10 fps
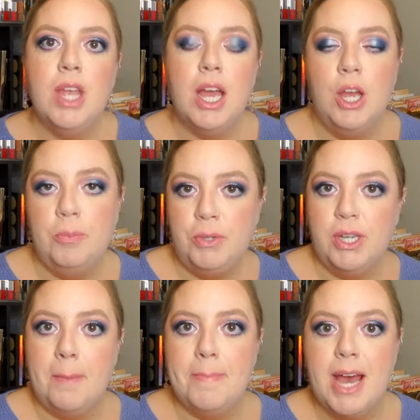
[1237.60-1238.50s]
I hope you
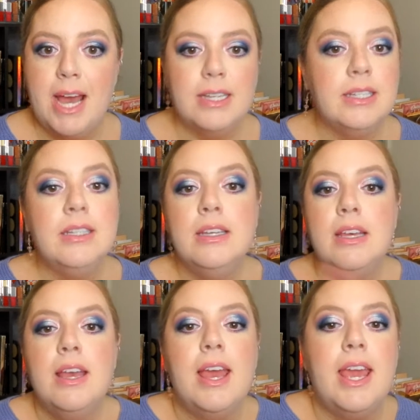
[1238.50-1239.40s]
come back,
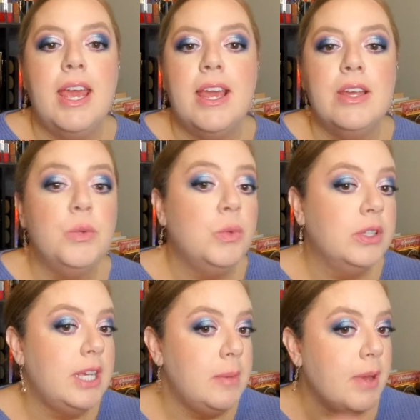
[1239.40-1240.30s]
and we'll
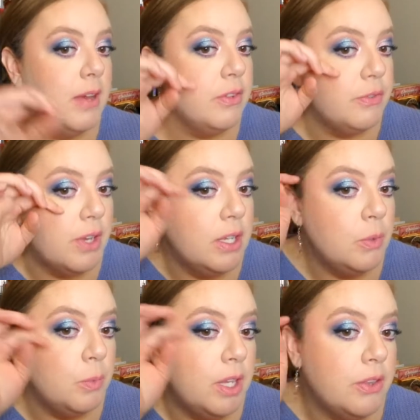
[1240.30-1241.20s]
keep having
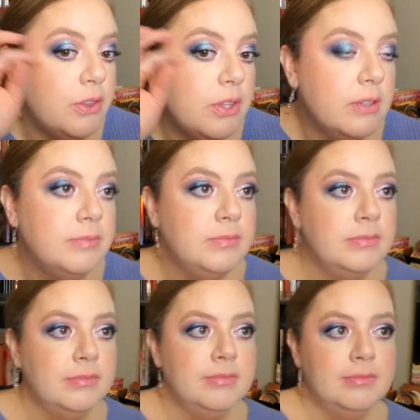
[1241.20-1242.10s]
fun with
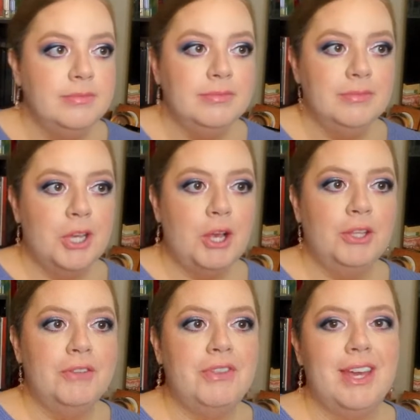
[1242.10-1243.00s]

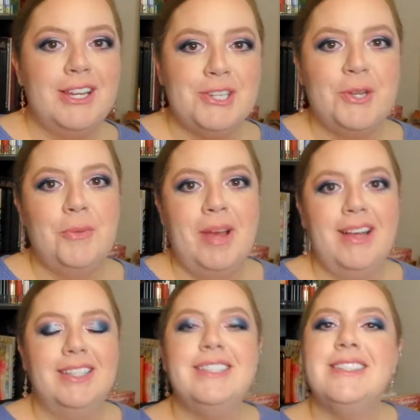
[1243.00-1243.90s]
all of the eyeshadow
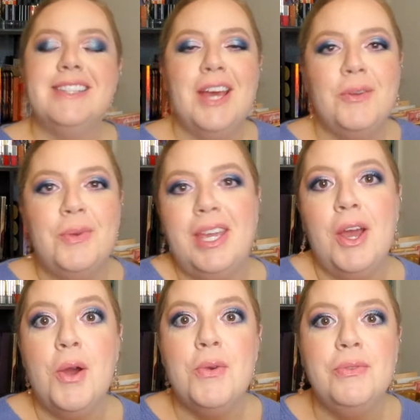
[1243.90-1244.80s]
palettes that we
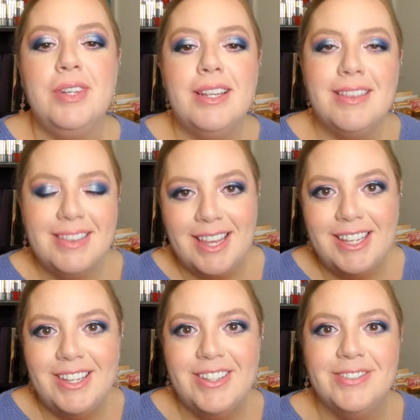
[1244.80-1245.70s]
own.
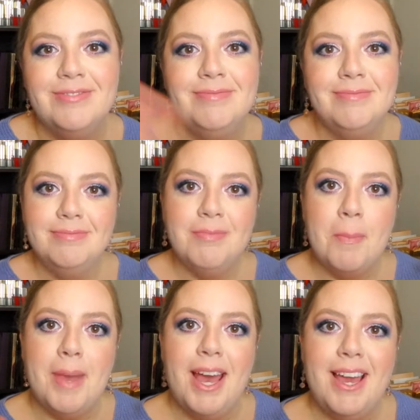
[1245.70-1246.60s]
Thank you.
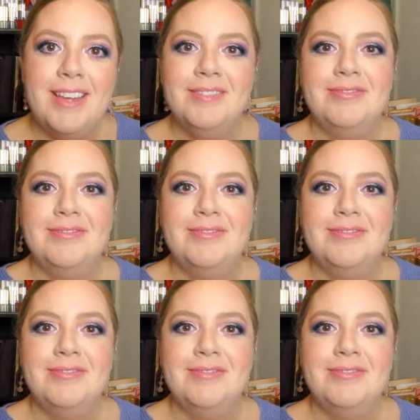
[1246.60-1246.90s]
Bye.